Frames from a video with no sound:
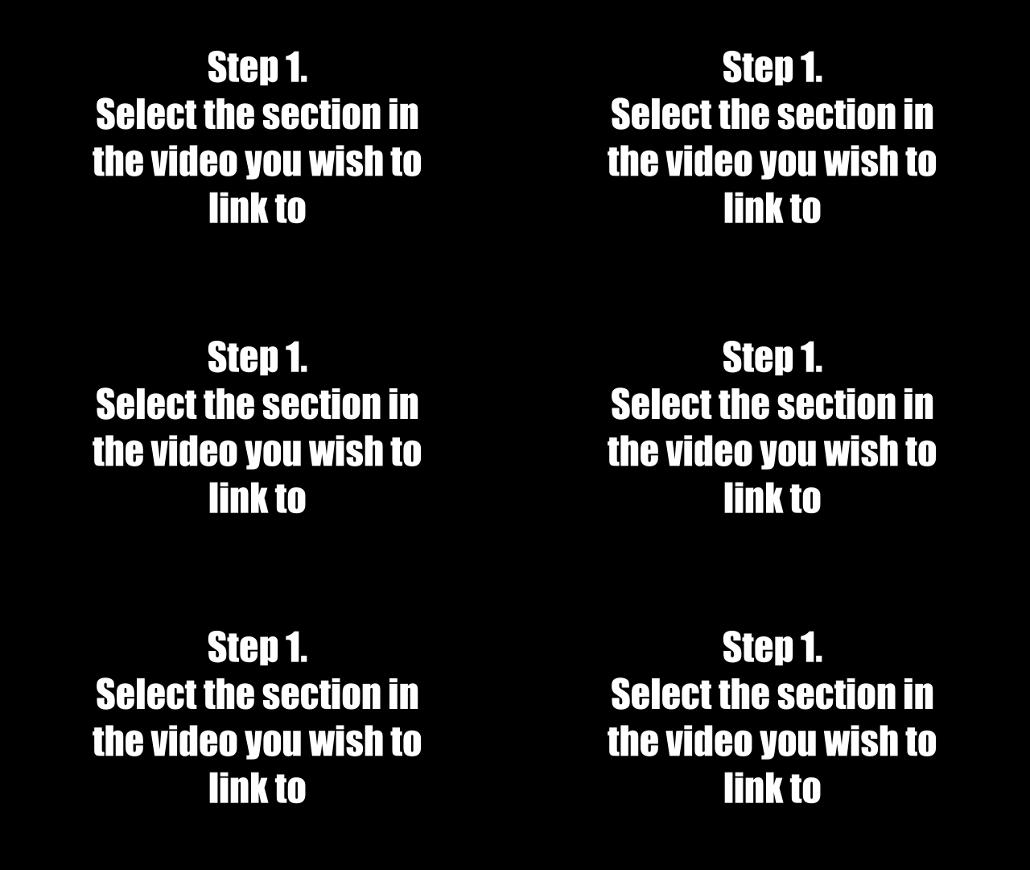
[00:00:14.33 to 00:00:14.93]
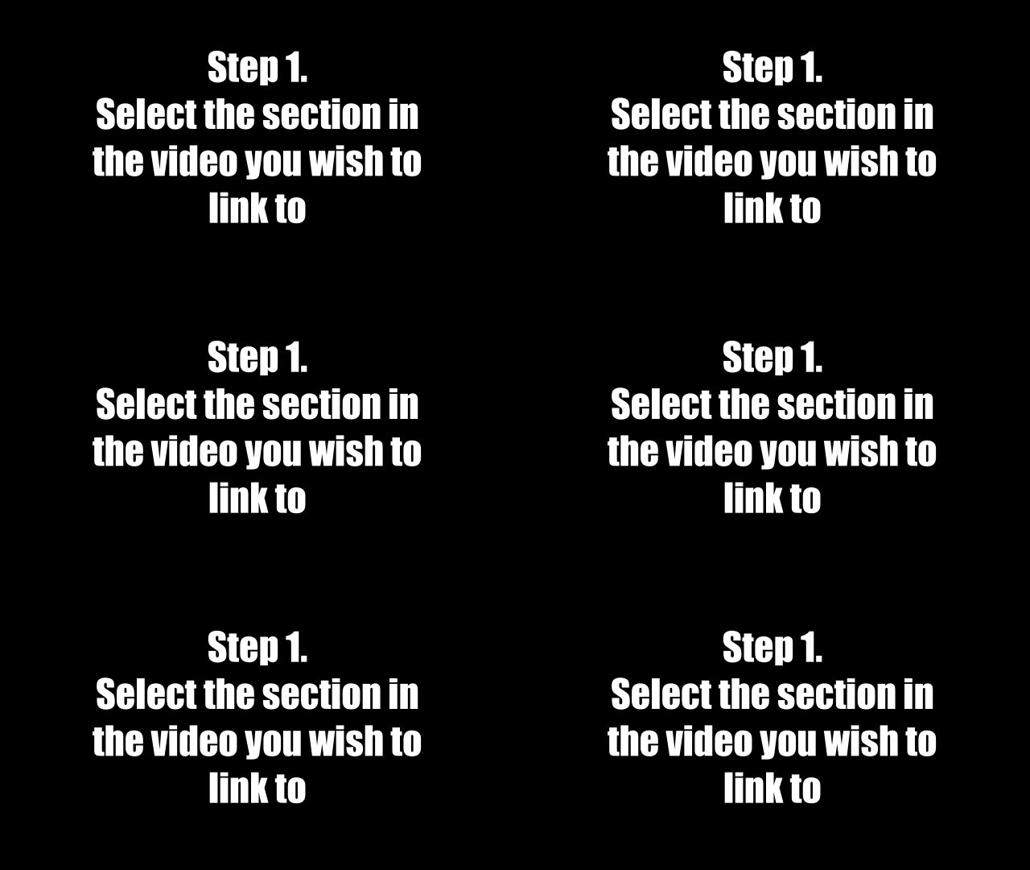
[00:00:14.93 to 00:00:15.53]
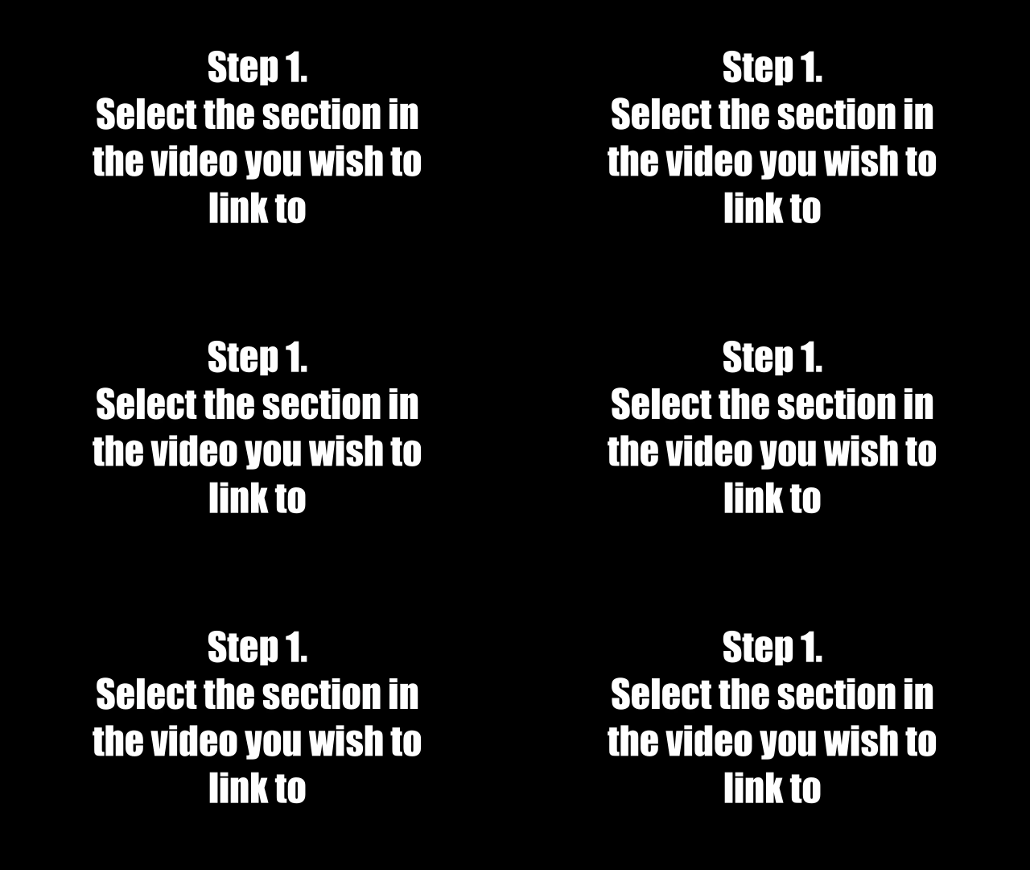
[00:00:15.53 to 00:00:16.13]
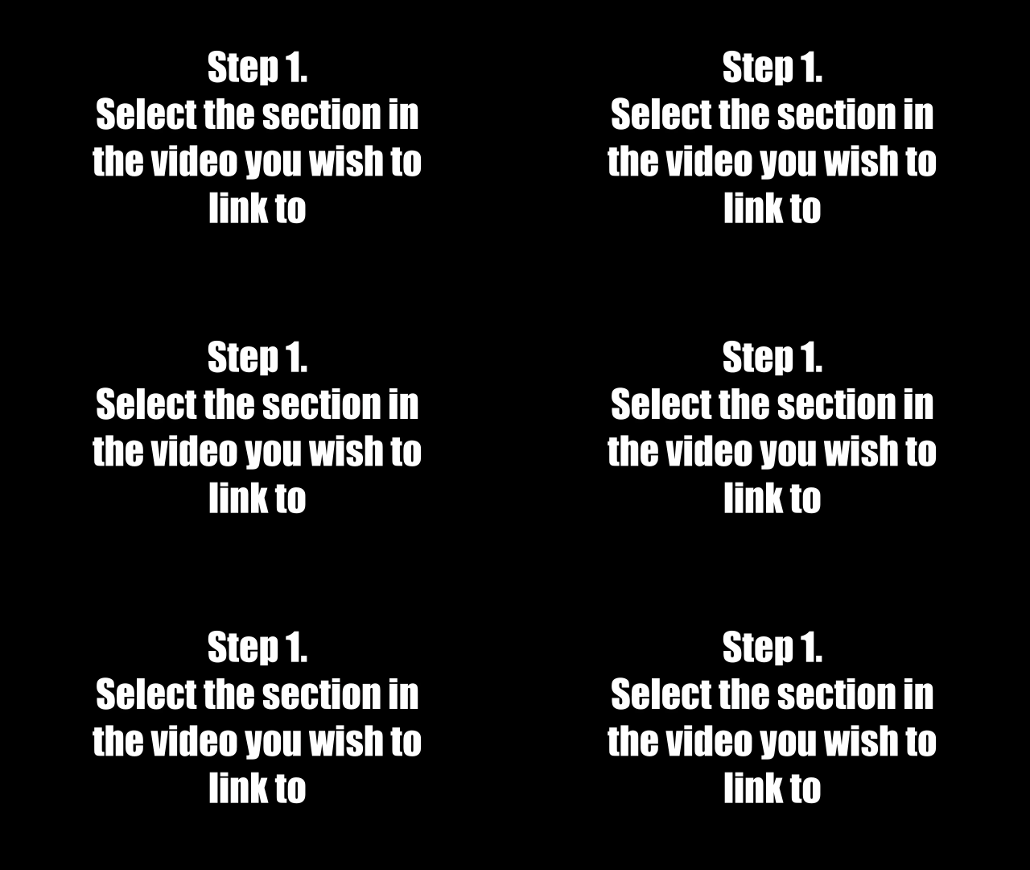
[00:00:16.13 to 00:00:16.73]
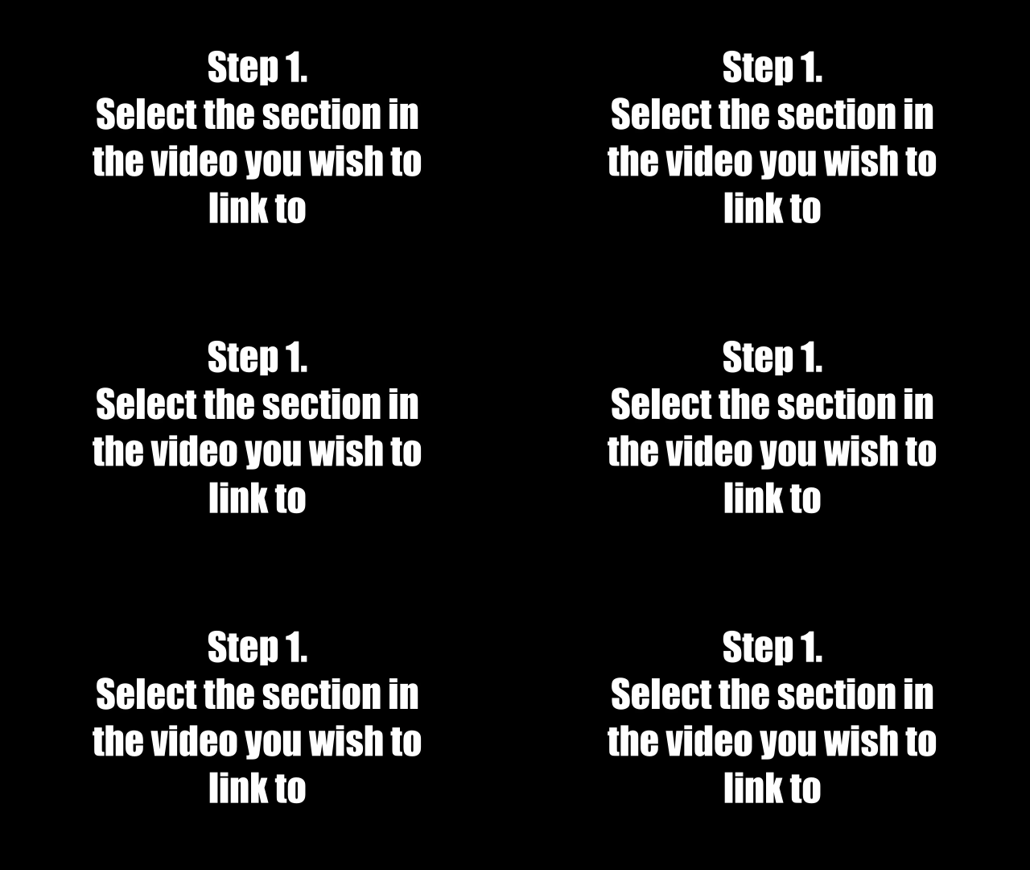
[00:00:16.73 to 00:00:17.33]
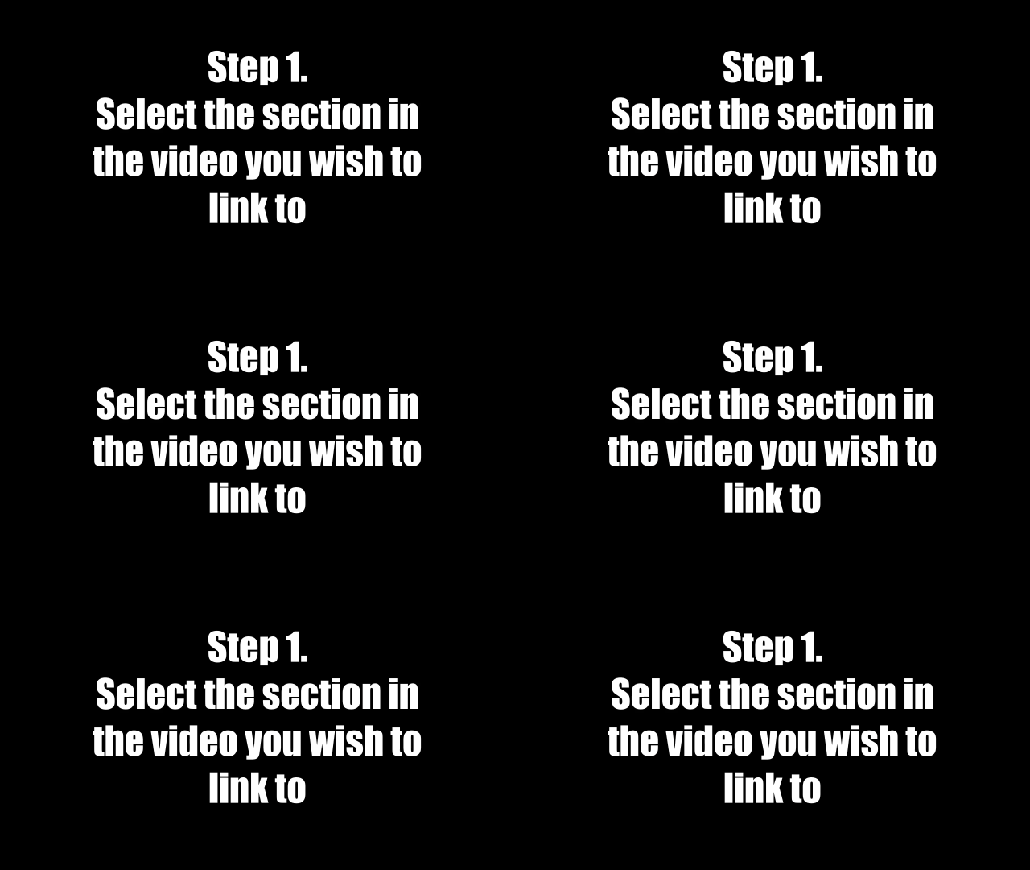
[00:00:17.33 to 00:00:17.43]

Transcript: (no speaker visible)